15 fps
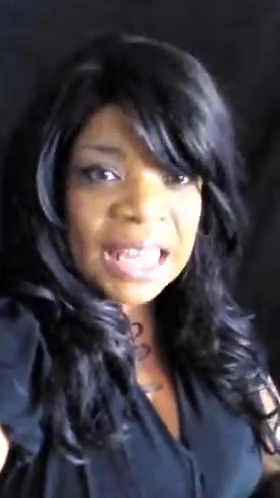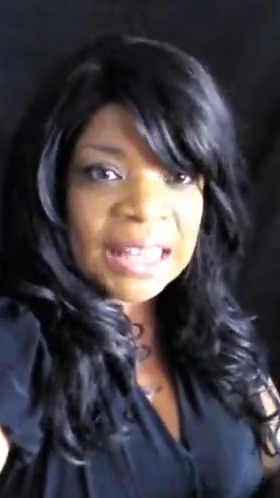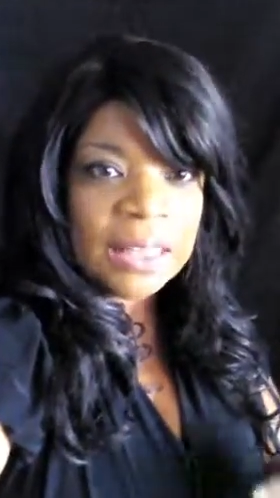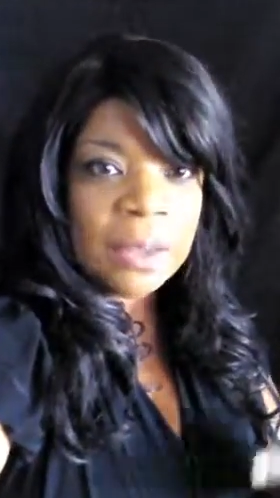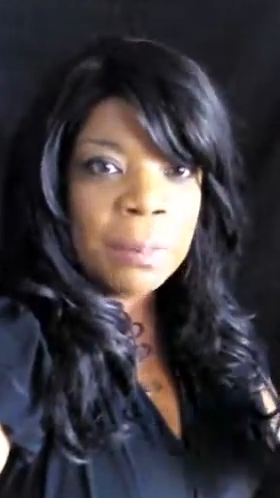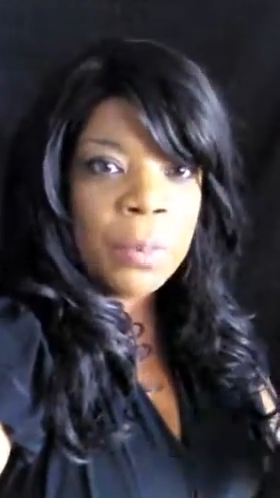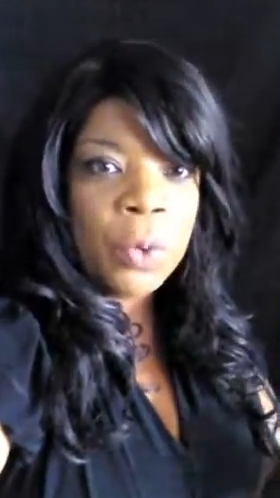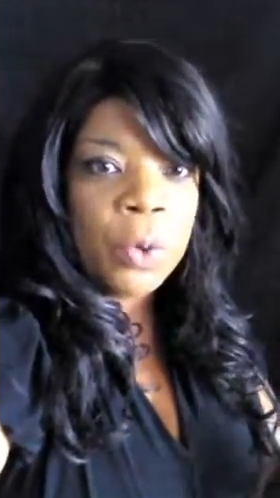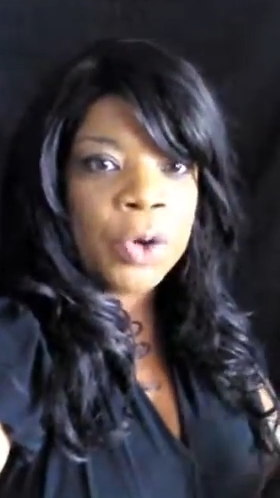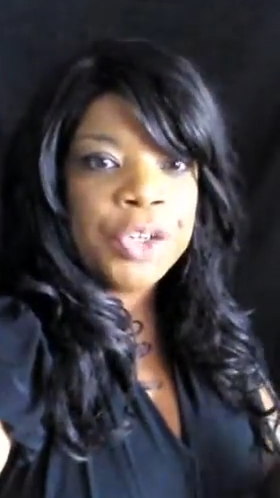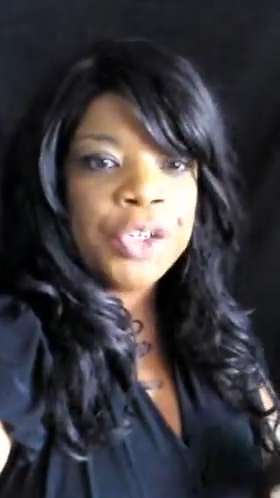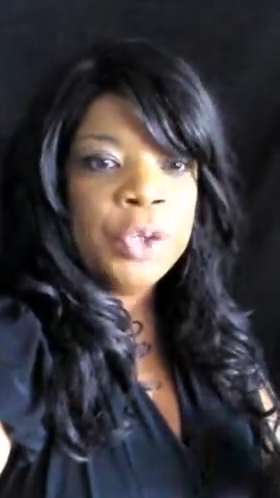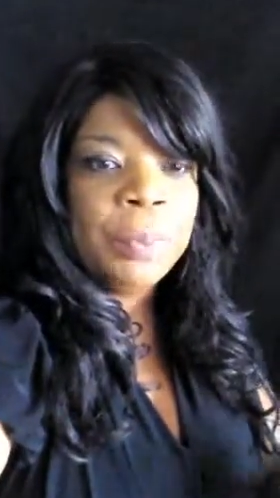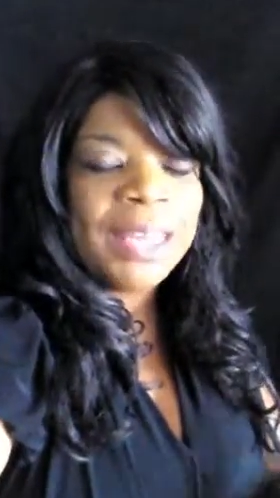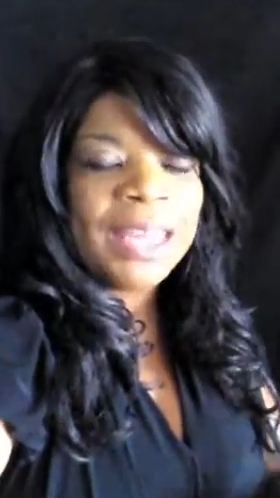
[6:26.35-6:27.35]
and the more
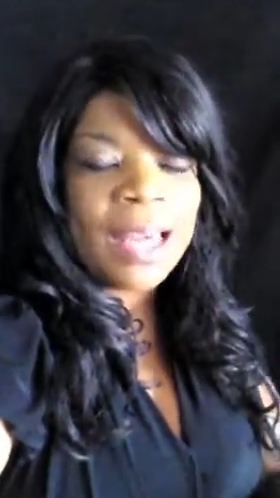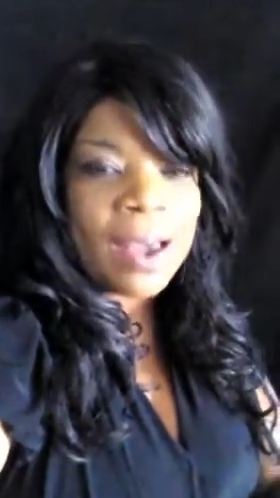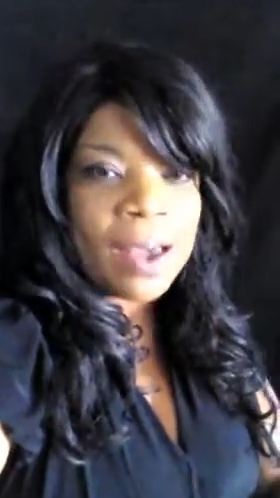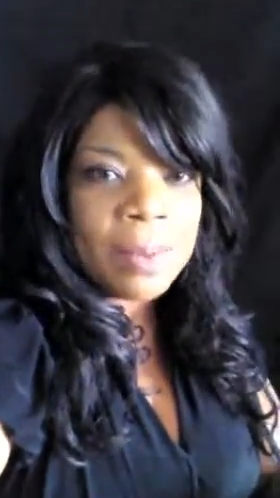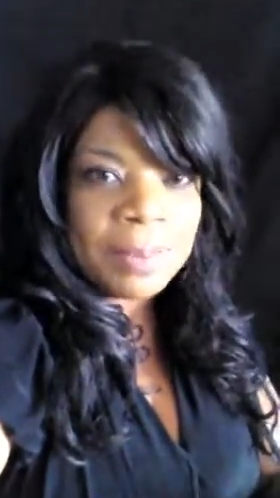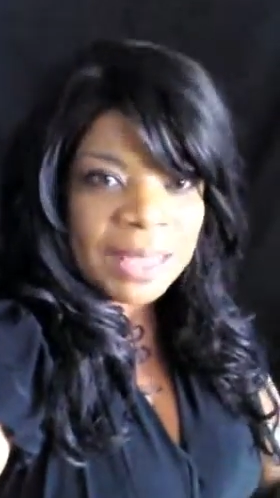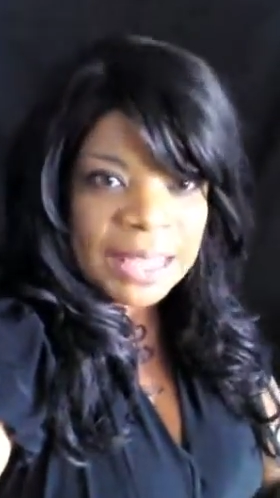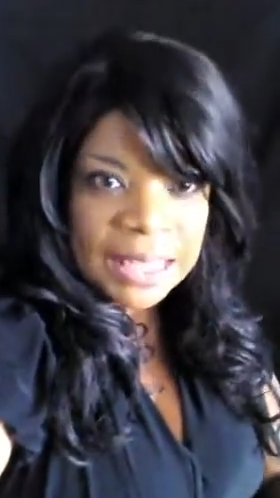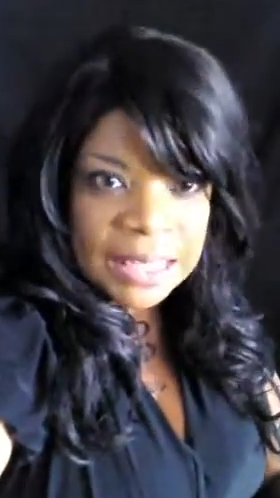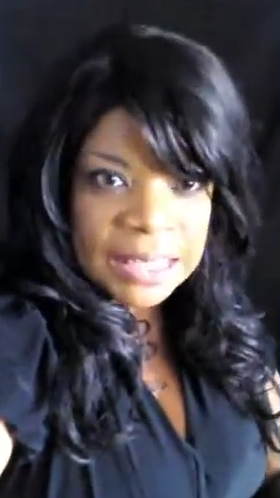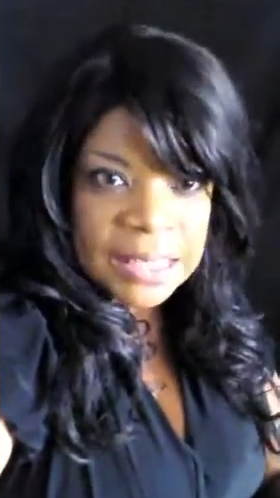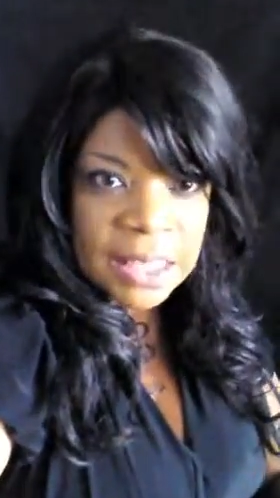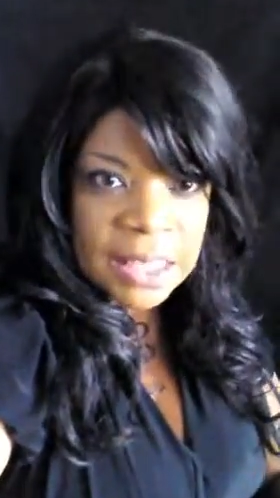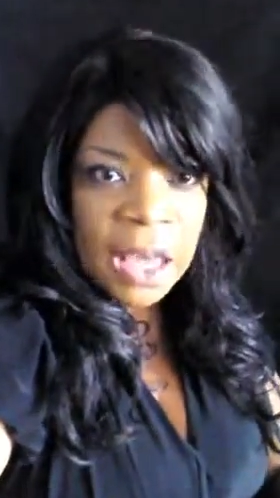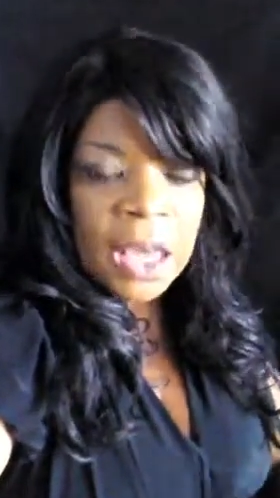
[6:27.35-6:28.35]
you become
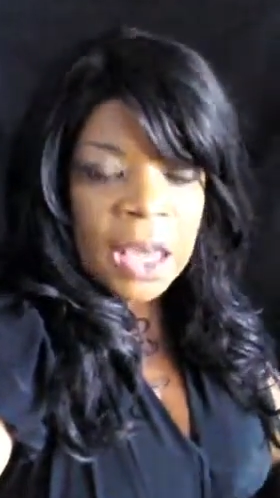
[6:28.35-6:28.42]
it.